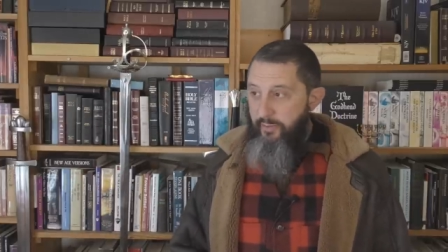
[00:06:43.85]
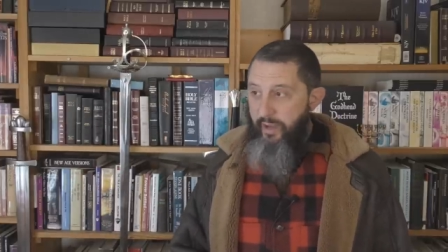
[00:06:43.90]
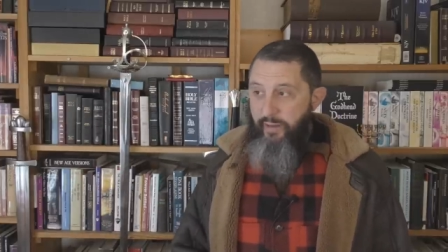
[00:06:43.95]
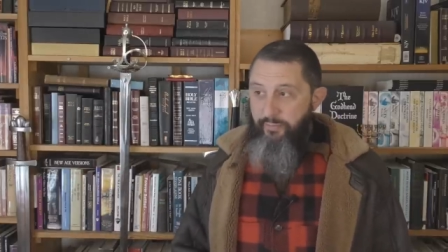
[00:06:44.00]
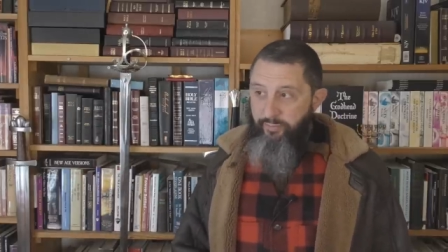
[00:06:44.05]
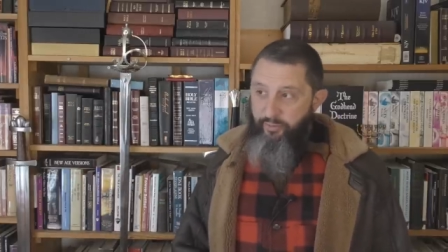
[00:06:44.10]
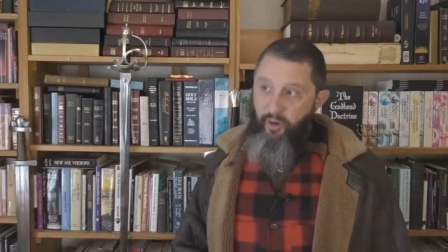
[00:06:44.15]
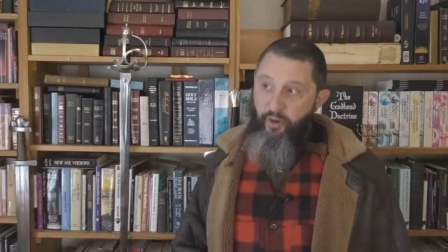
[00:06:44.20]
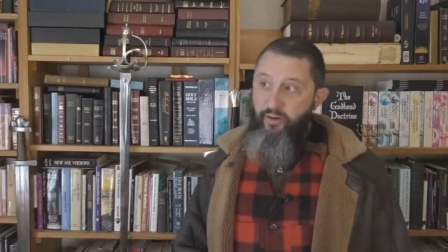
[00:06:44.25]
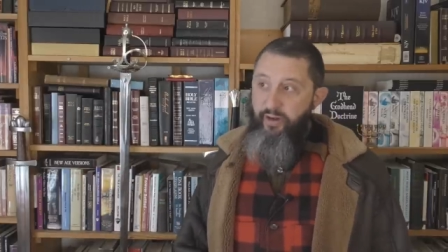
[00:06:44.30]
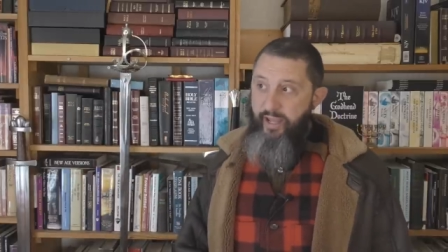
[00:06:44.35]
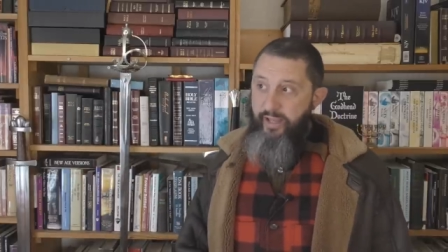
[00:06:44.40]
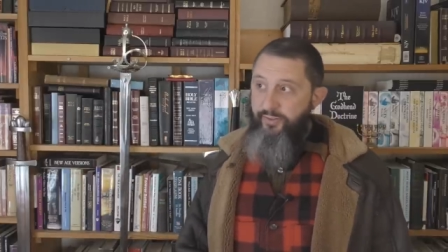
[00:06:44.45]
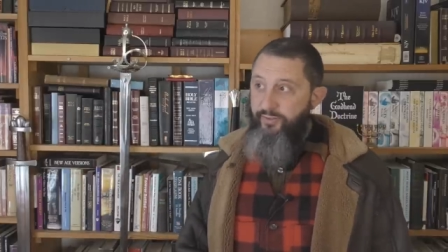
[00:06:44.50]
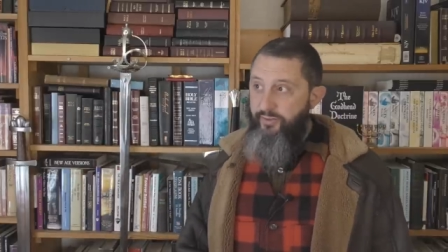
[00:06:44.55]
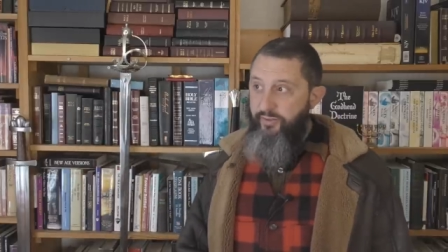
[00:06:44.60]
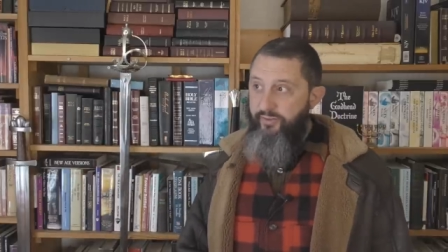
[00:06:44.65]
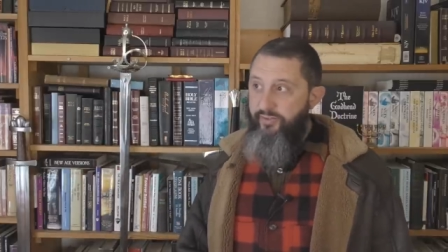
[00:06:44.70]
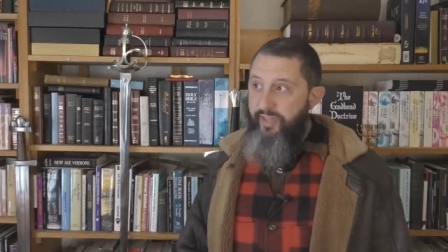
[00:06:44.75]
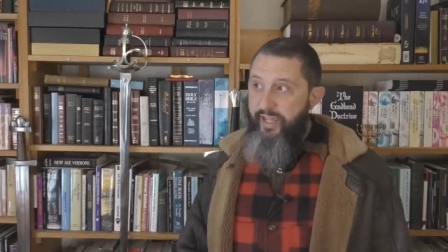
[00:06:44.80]
and my
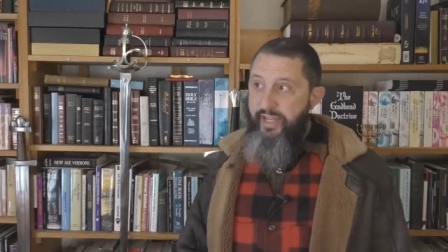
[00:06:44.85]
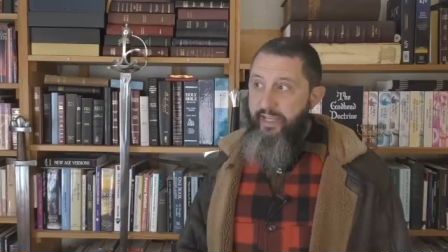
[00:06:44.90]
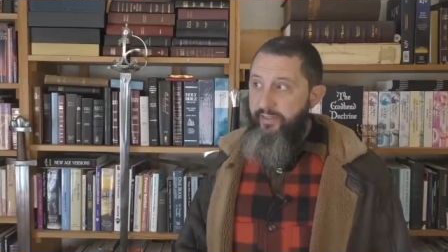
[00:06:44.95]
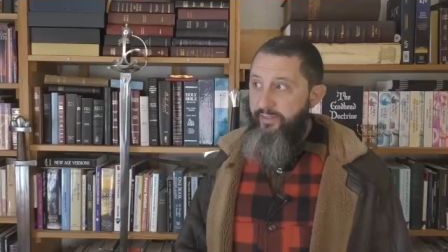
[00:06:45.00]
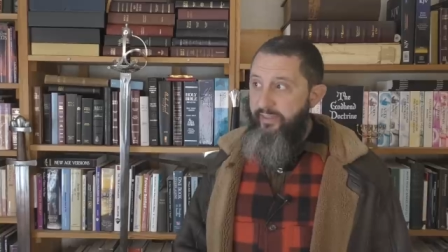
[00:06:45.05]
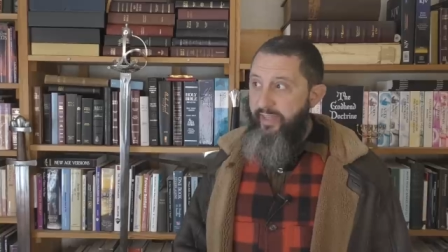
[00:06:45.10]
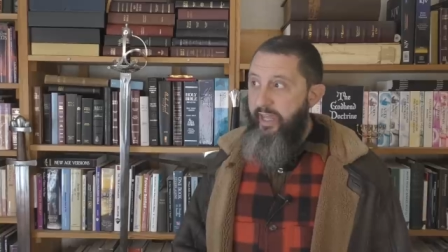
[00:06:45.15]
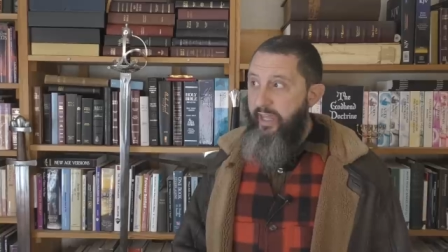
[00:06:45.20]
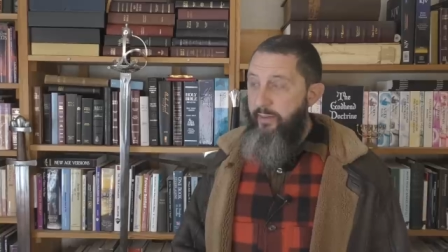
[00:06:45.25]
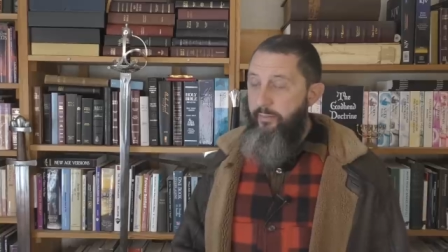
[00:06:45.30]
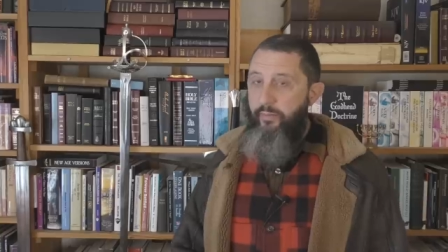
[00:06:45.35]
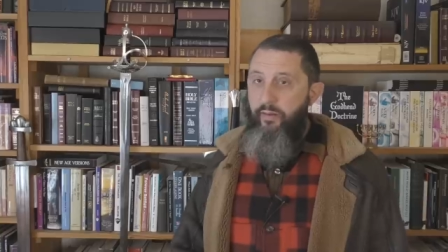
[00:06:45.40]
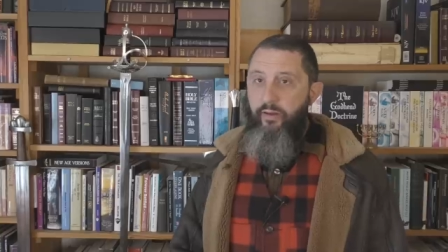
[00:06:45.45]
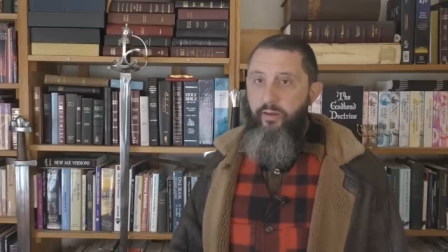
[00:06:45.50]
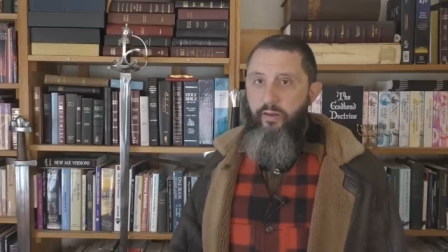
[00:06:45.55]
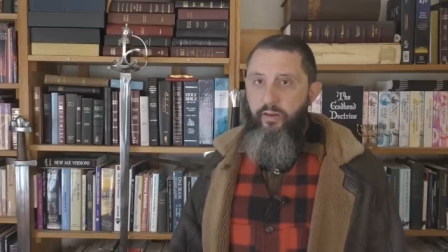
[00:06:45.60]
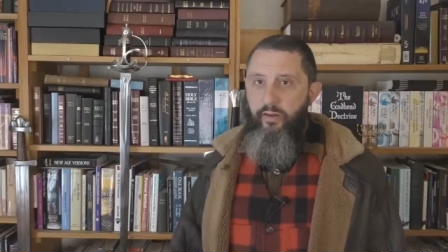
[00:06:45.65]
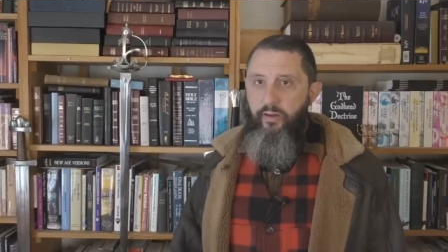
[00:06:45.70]
pronouns are they and them.